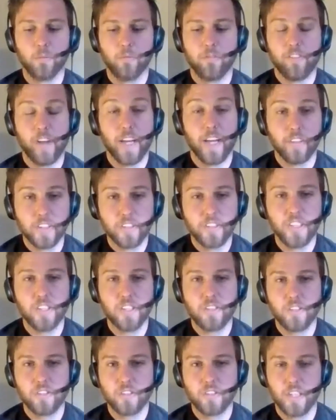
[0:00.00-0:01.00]
veteran
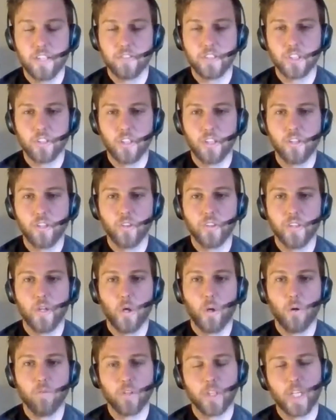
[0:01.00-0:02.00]
teachers that have struggled and
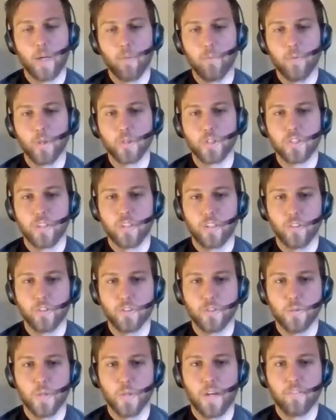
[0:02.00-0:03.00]
overcome those
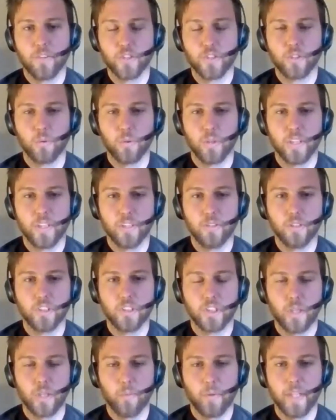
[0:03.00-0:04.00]
struggles. Do you have a story that you could
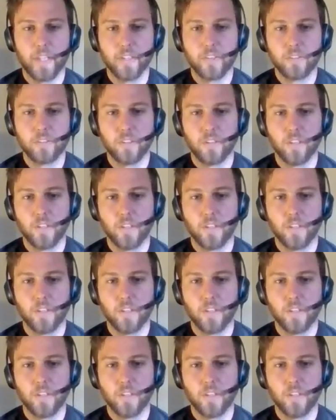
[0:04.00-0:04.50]
share with us?